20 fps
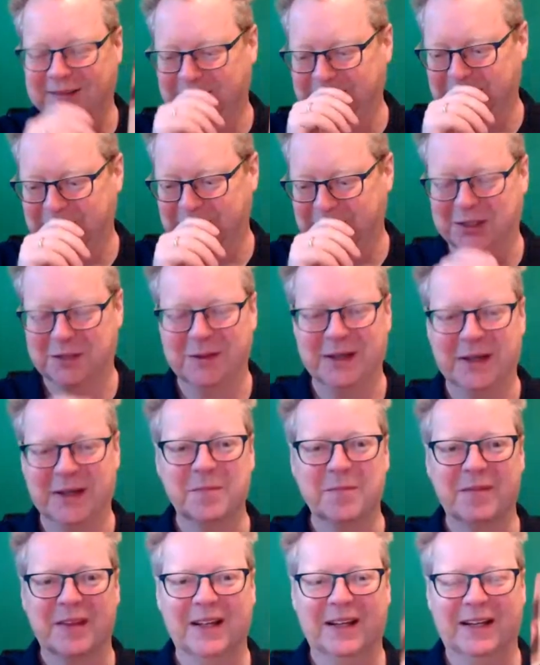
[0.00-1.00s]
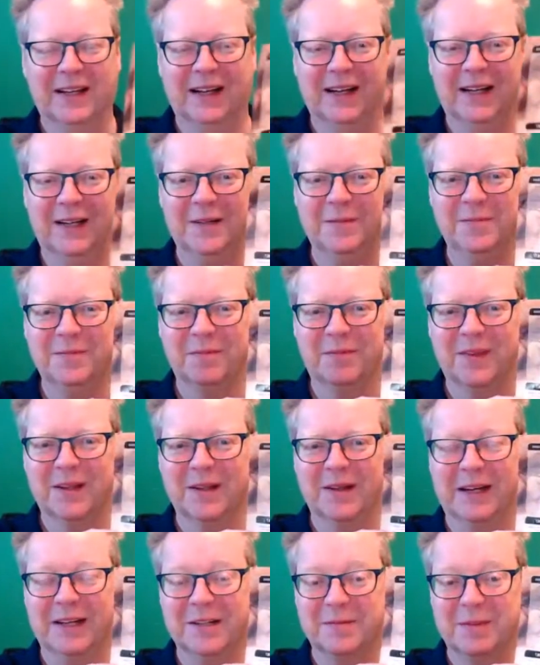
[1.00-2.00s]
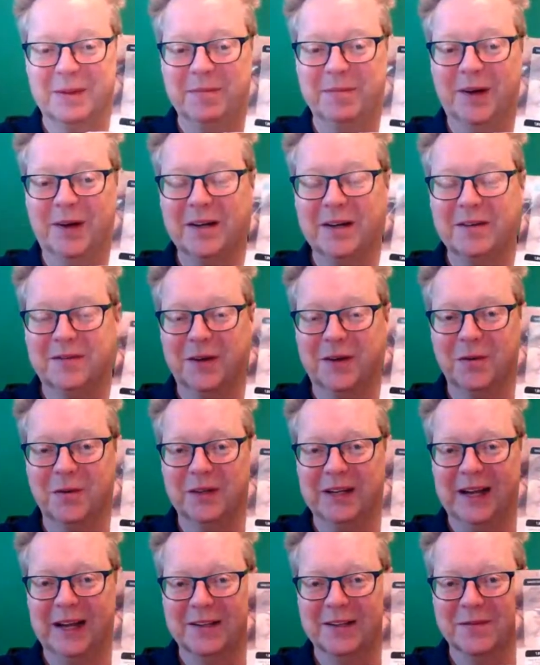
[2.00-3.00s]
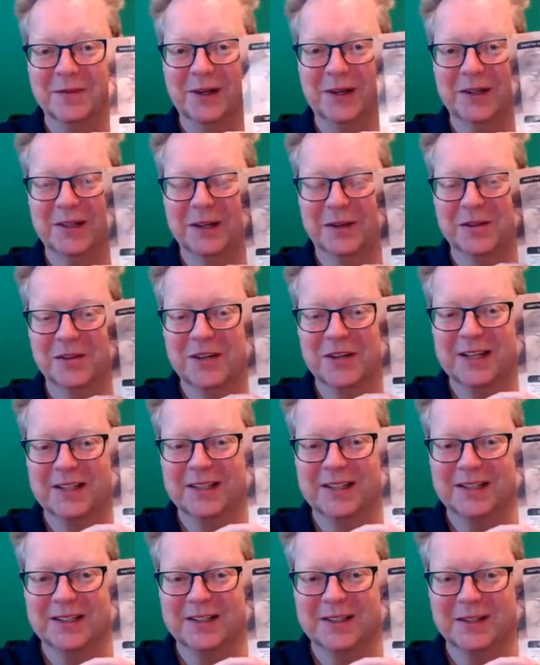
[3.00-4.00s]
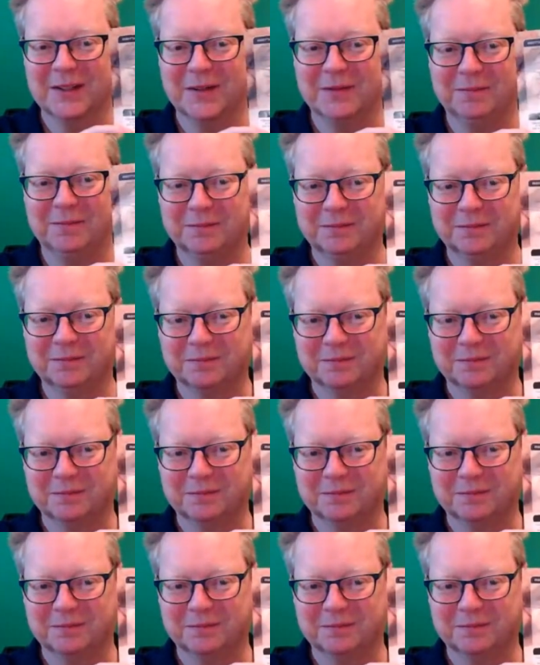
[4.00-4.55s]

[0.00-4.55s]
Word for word: Excuse me. Um, and it's been my fault it hasn't worked. I was chatting to